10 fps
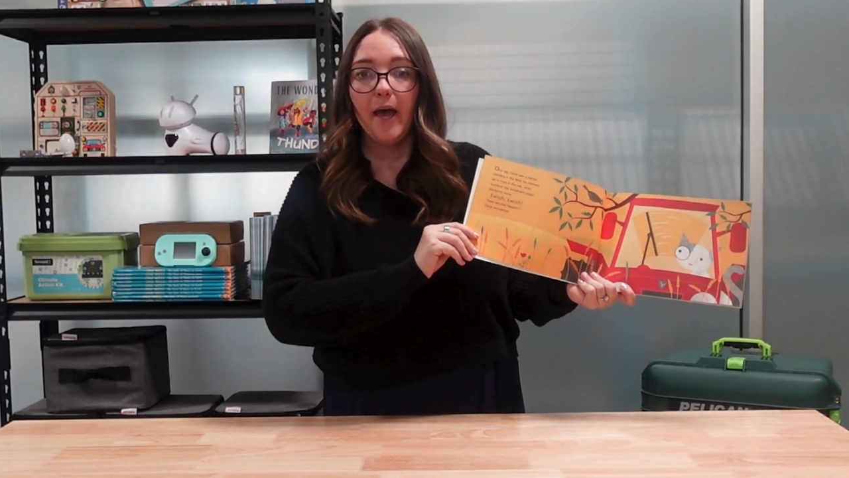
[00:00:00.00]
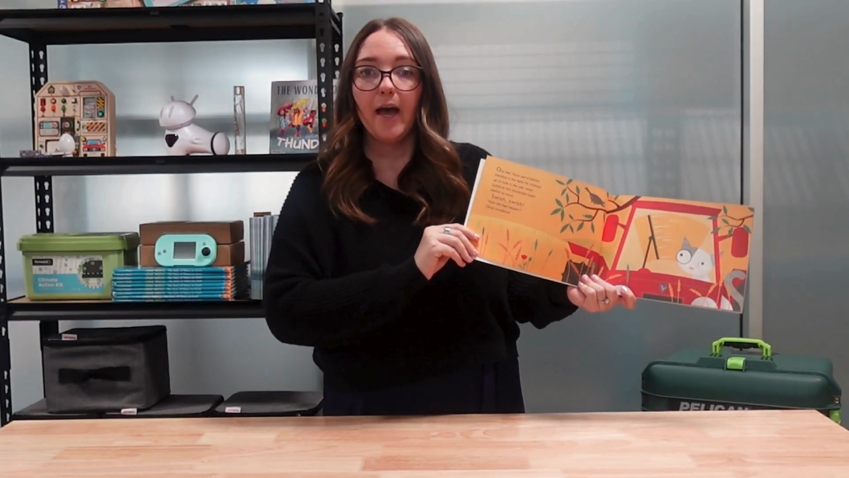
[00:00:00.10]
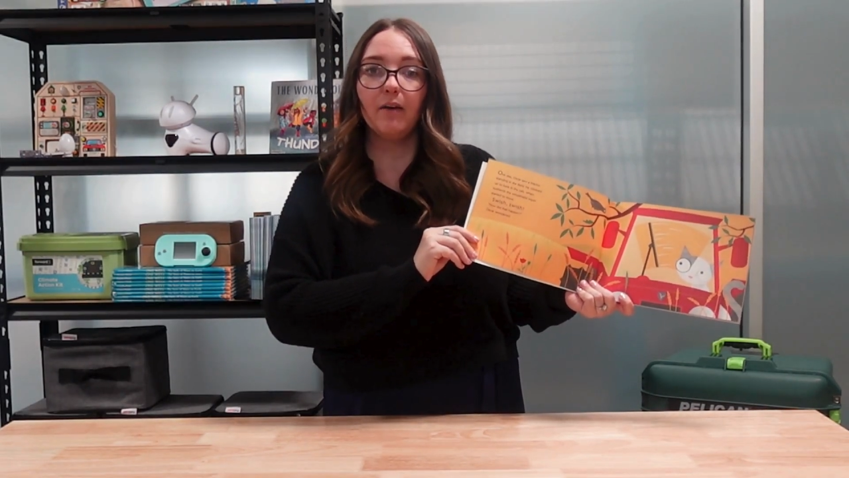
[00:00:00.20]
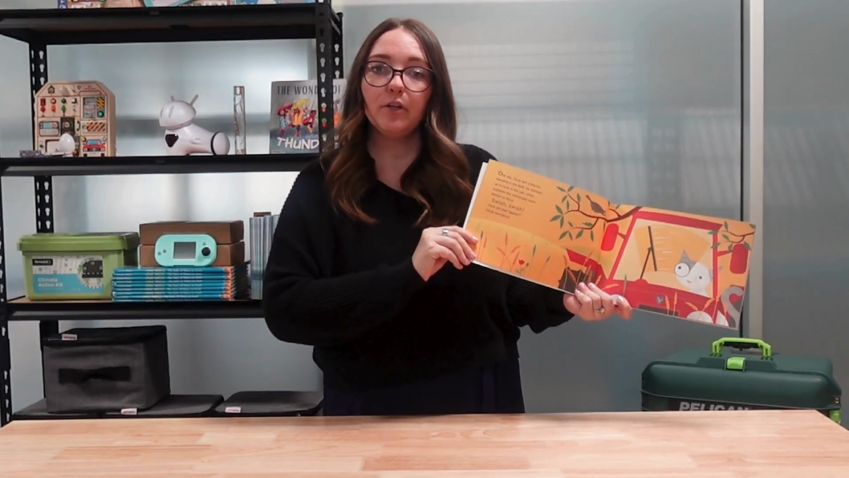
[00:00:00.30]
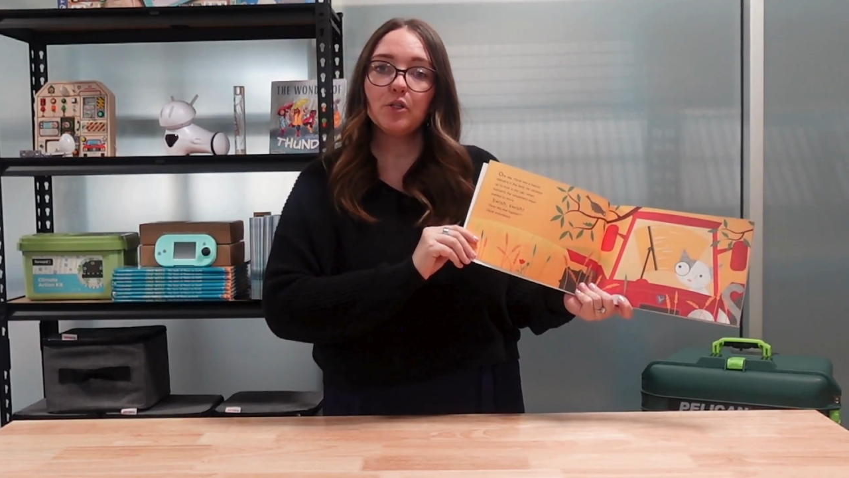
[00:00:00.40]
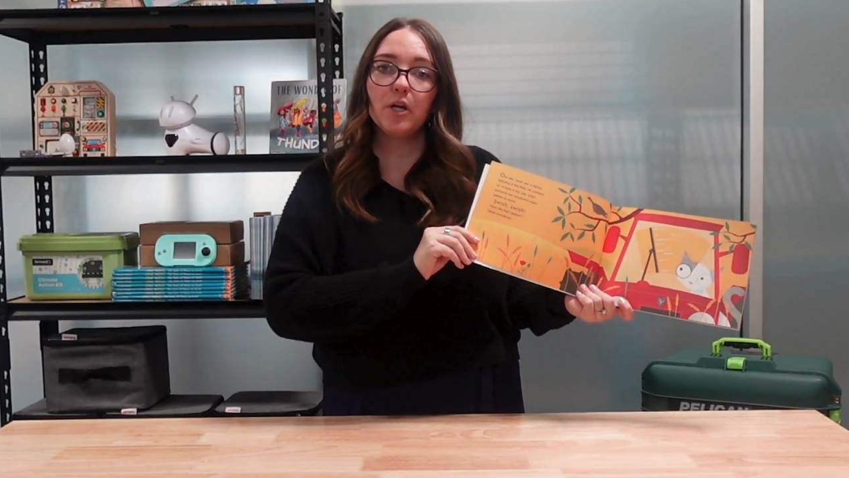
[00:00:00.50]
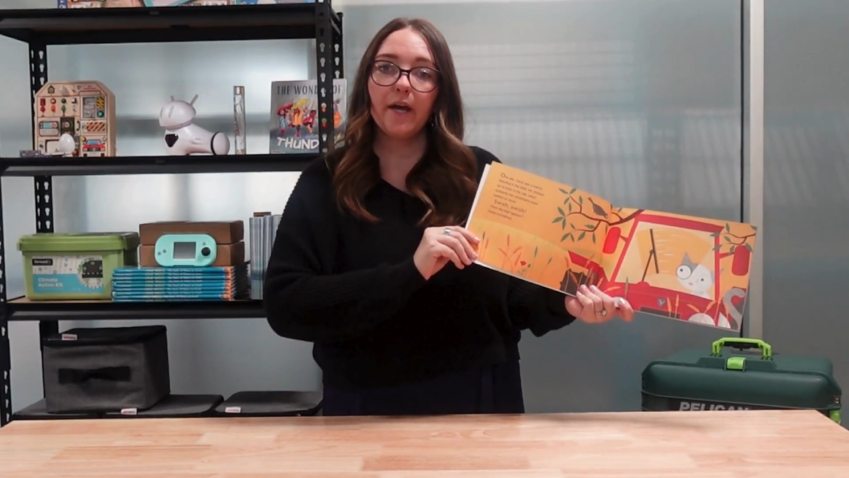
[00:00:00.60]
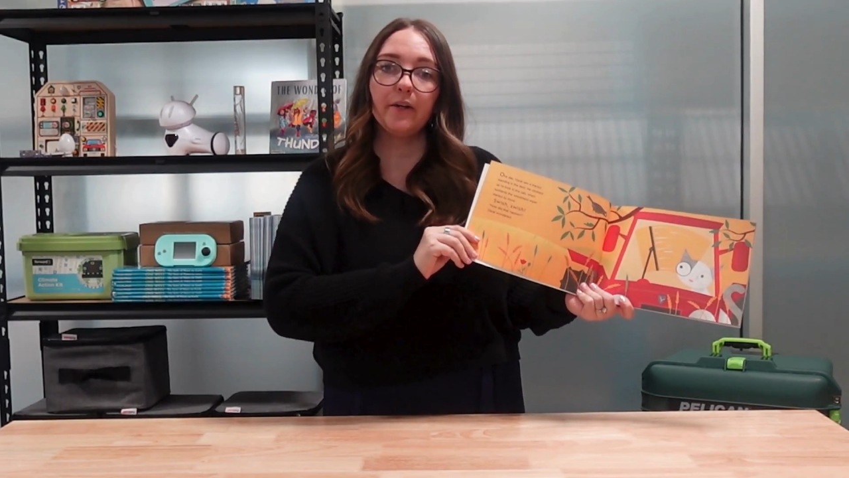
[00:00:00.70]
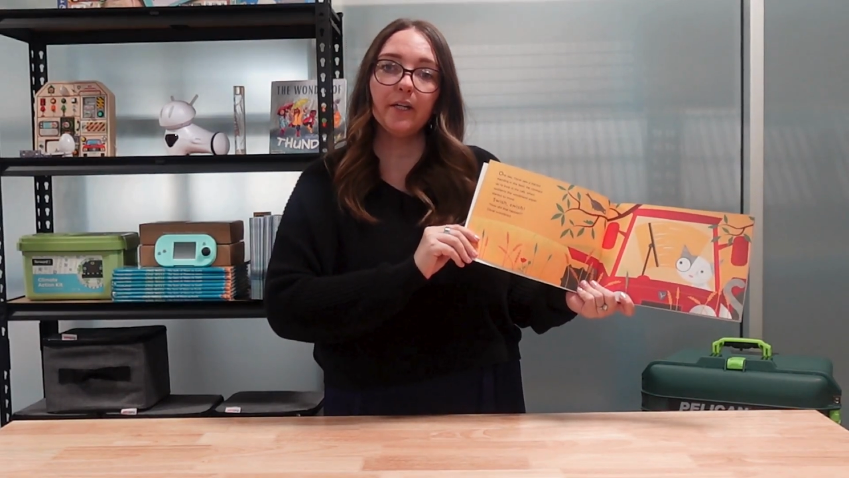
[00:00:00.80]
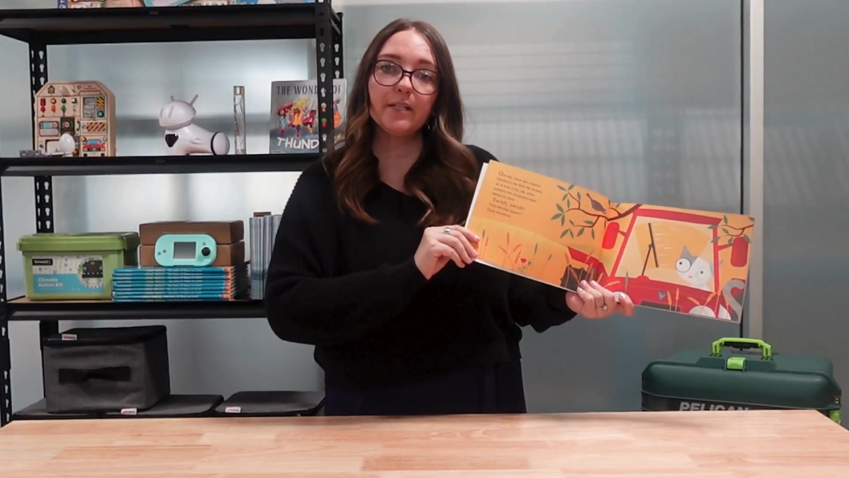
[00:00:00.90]
Have your
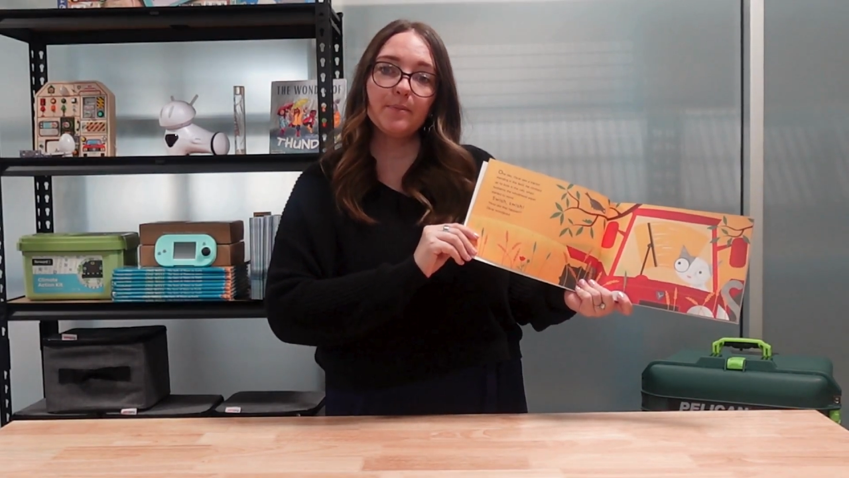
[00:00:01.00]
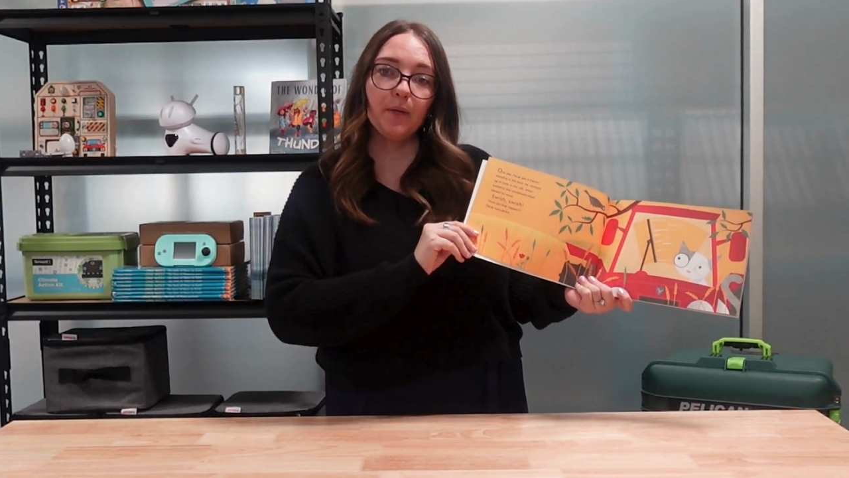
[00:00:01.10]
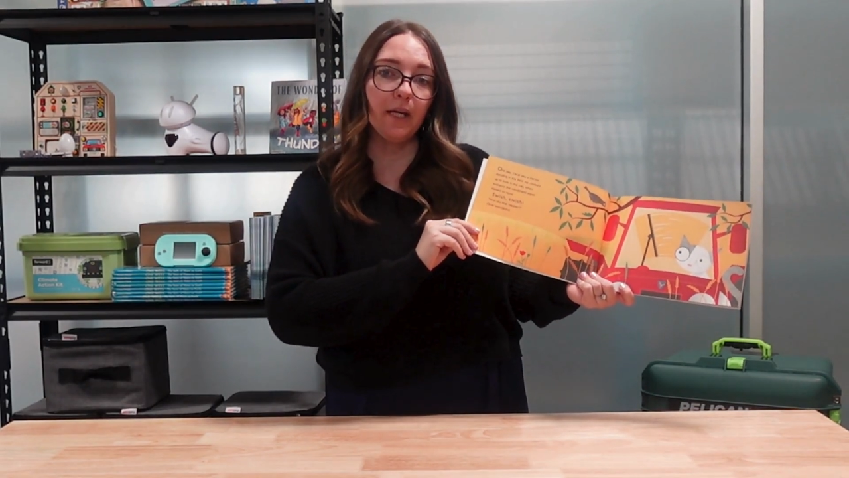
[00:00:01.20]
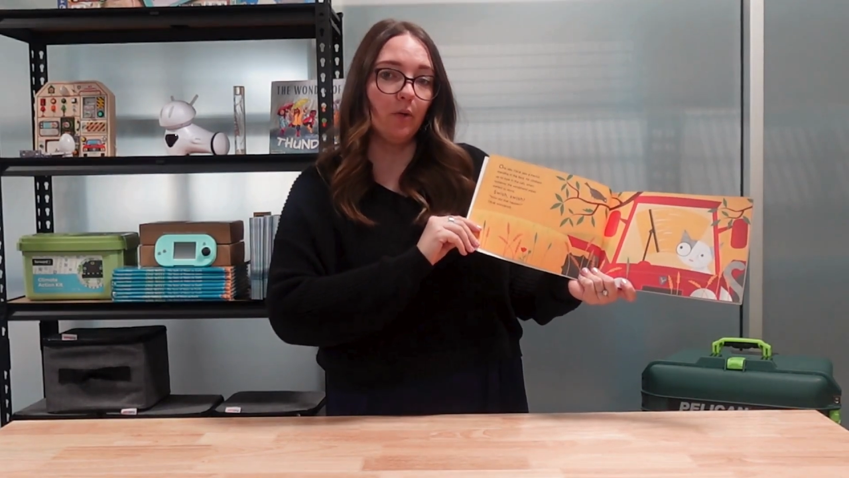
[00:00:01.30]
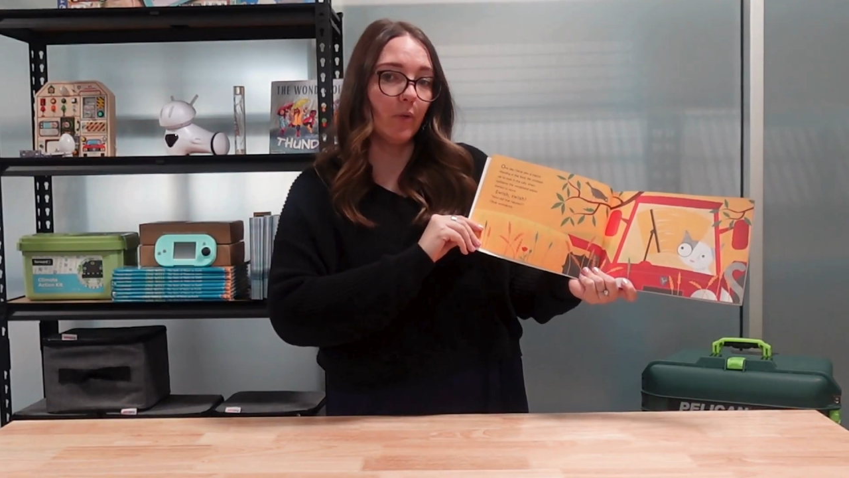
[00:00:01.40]
child explain